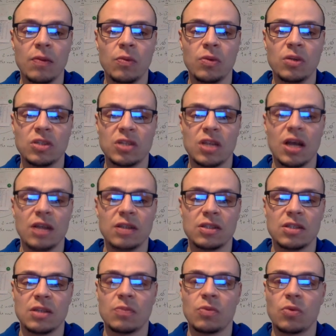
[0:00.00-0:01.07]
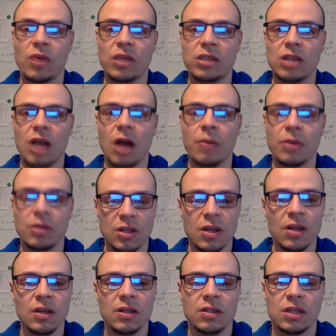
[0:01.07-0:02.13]
we discussed some great topics
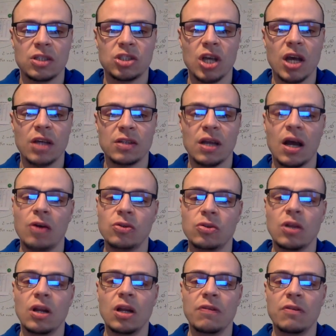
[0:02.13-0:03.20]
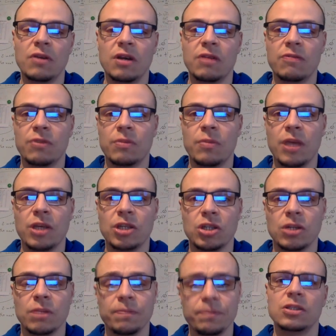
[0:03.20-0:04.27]
such as how to deliver
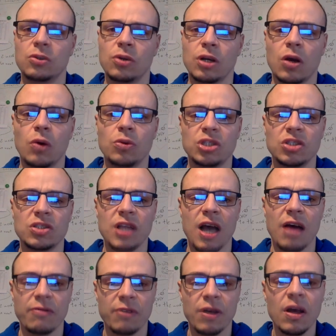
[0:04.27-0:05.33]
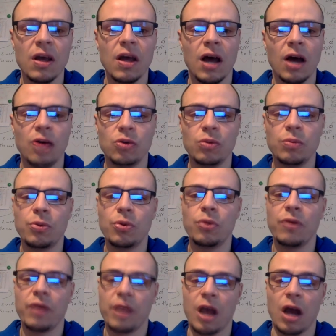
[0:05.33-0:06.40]
information to the coaching staff, how to
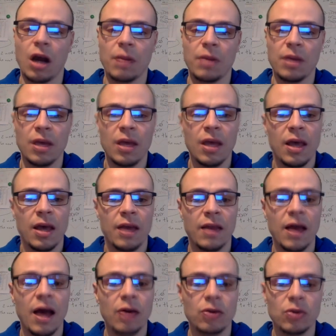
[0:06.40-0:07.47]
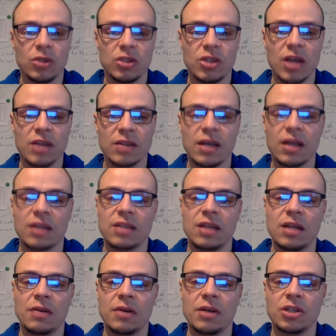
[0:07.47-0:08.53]
improve economy, and how to assess
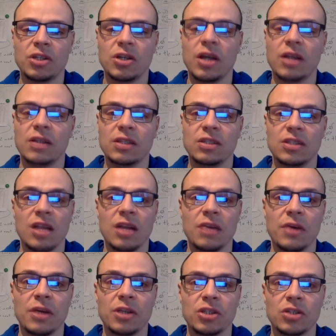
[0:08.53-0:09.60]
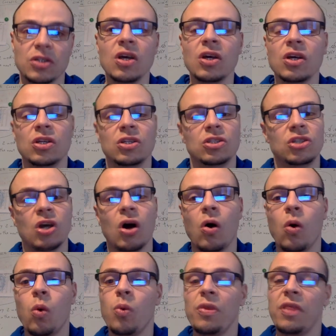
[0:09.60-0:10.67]
acceleration and deceleration.
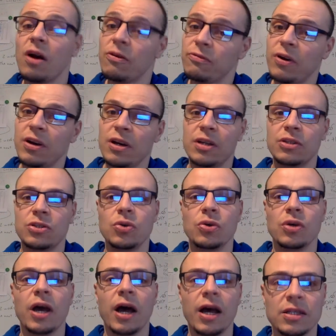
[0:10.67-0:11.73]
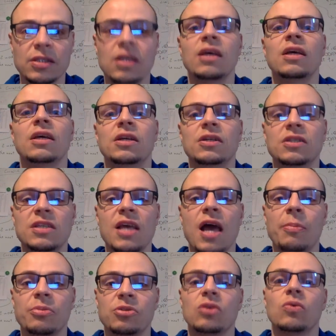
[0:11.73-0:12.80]
So without further ado, guys, here's the
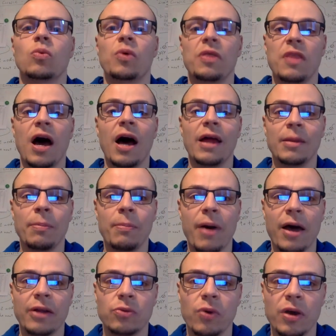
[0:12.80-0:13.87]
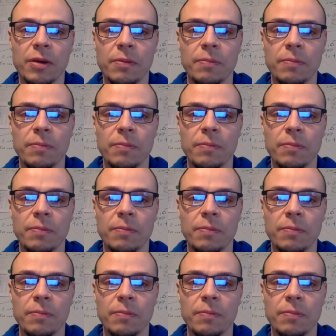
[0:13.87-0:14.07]
episode with Adam Petway.